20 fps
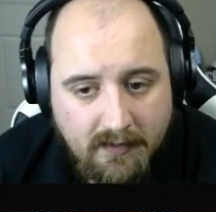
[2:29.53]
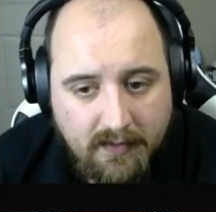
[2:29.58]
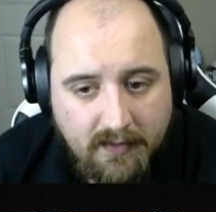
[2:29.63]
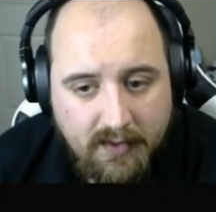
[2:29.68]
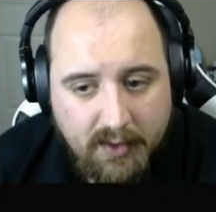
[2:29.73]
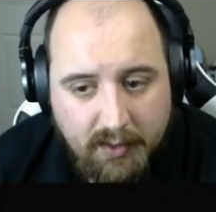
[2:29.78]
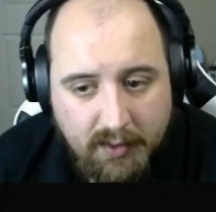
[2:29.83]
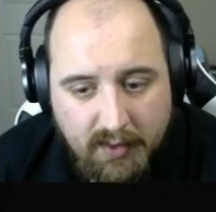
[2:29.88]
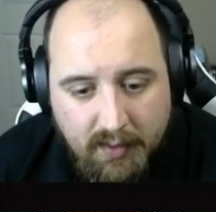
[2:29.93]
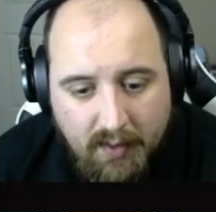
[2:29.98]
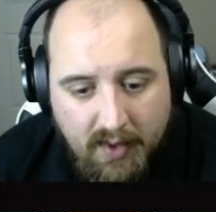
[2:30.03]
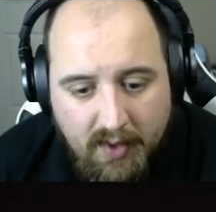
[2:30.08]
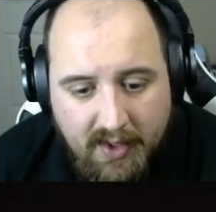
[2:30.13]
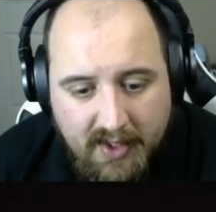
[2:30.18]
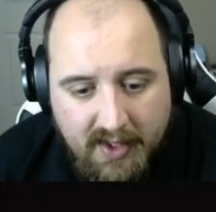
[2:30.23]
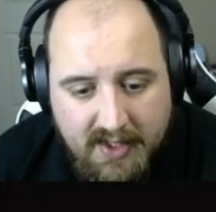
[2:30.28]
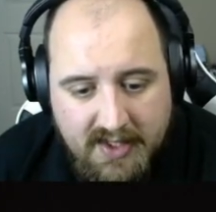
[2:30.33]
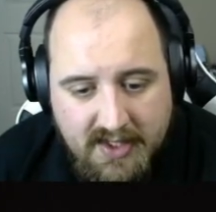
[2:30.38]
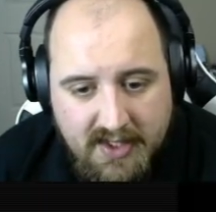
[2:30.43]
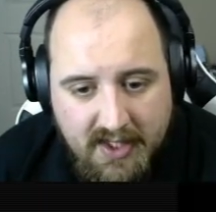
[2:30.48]
Do we want a
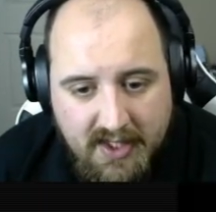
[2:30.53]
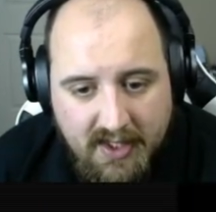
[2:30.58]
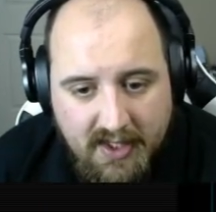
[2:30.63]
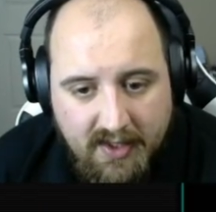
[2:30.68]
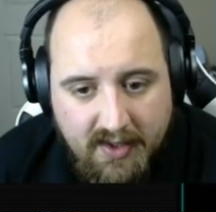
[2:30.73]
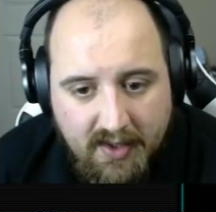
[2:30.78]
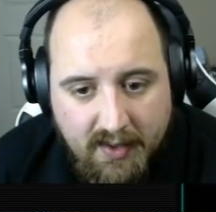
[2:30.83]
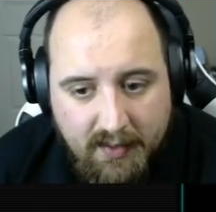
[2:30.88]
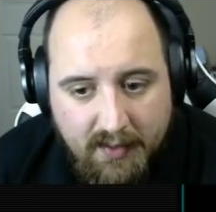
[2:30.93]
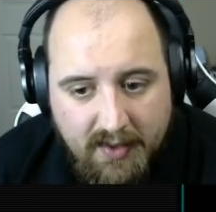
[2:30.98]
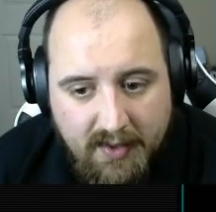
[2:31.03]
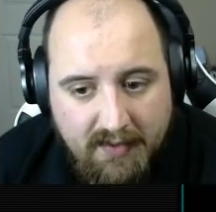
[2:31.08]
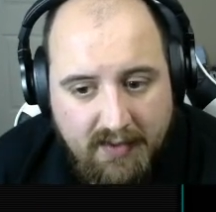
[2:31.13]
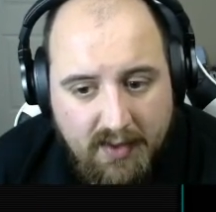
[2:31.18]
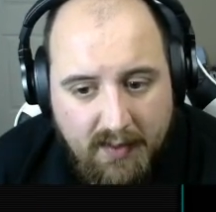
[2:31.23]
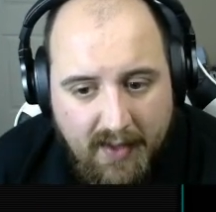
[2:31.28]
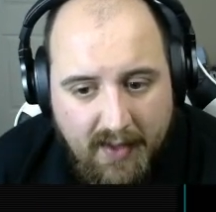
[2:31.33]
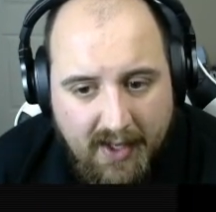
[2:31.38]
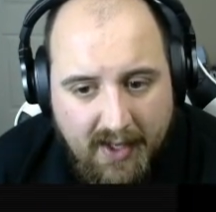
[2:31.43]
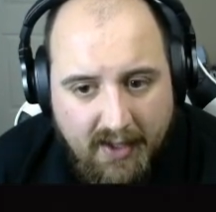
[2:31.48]
city, though? We have no
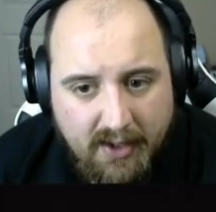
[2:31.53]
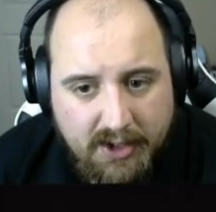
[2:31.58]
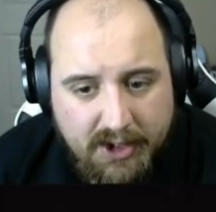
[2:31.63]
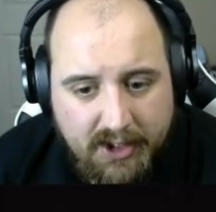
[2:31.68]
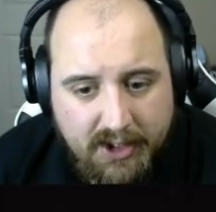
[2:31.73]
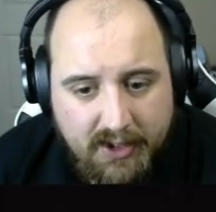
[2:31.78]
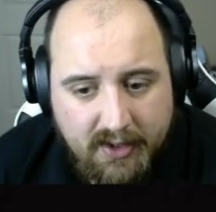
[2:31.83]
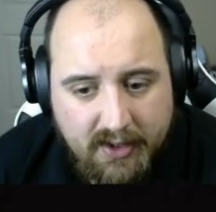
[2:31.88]
energy.